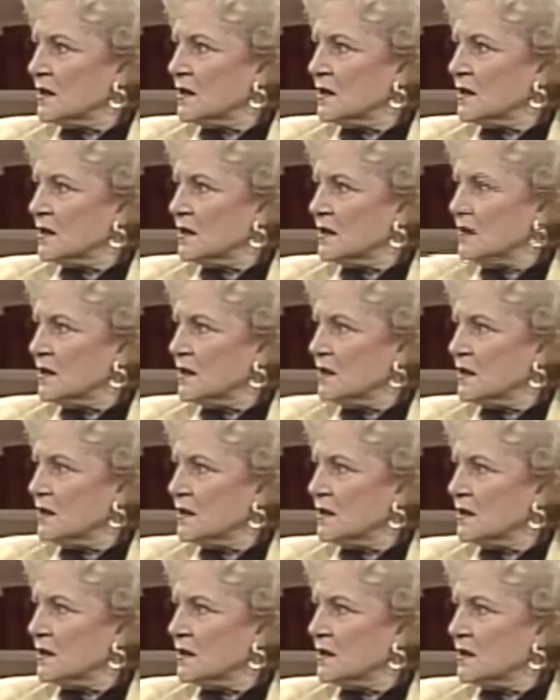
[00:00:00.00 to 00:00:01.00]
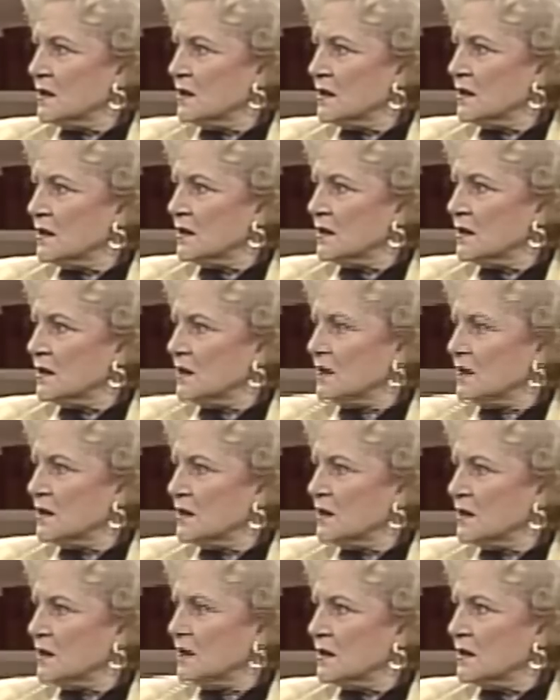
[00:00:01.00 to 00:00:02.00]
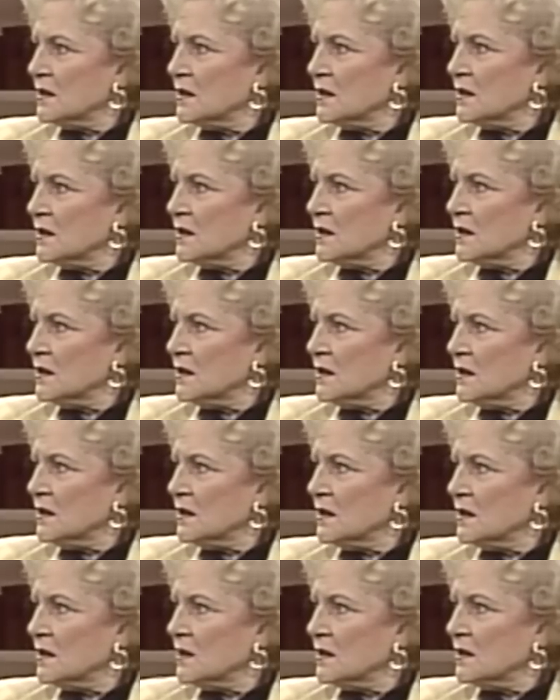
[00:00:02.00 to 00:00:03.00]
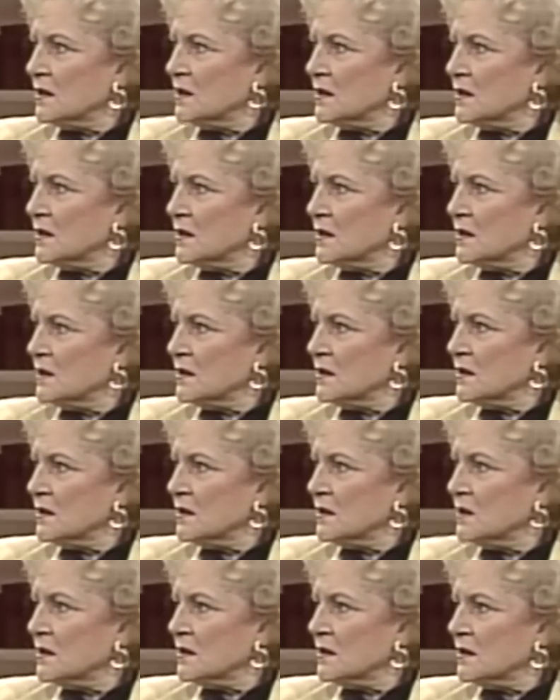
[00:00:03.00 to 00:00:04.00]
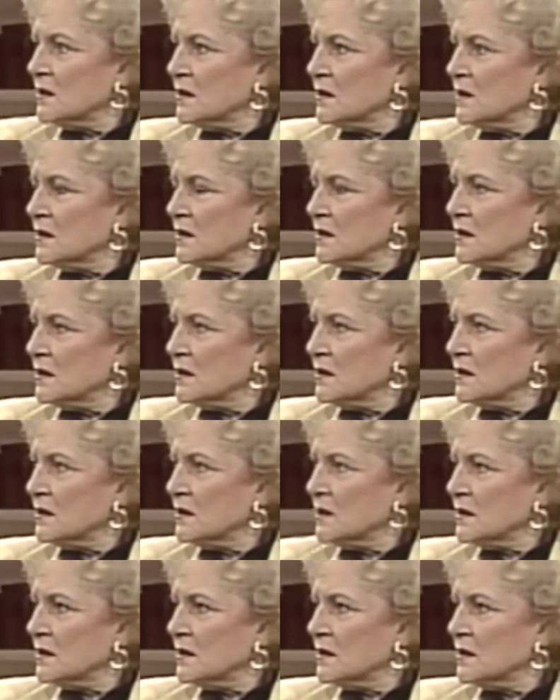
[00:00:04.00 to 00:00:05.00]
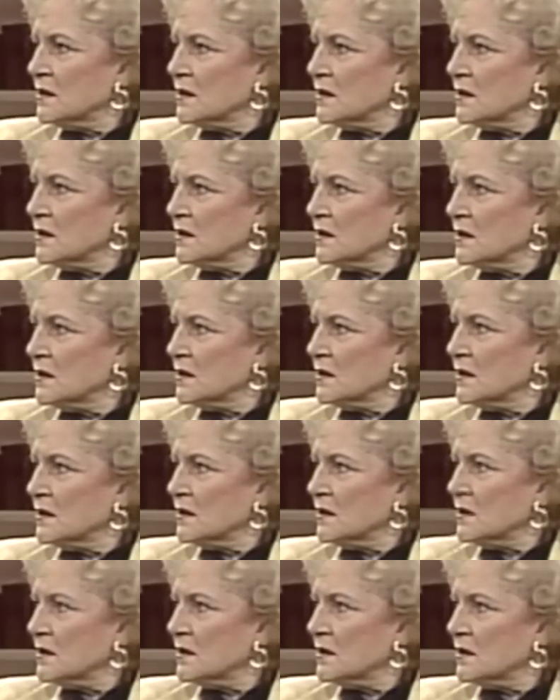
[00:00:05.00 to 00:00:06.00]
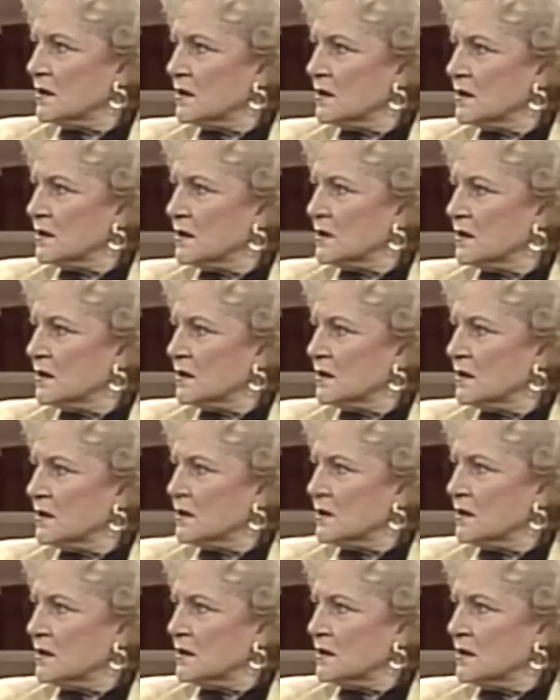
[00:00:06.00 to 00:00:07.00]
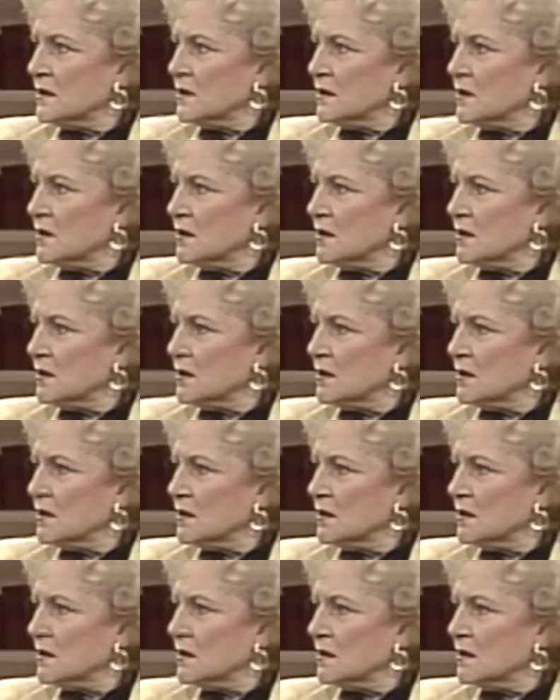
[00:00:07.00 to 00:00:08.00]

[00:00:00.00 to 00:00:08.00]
(not speaking)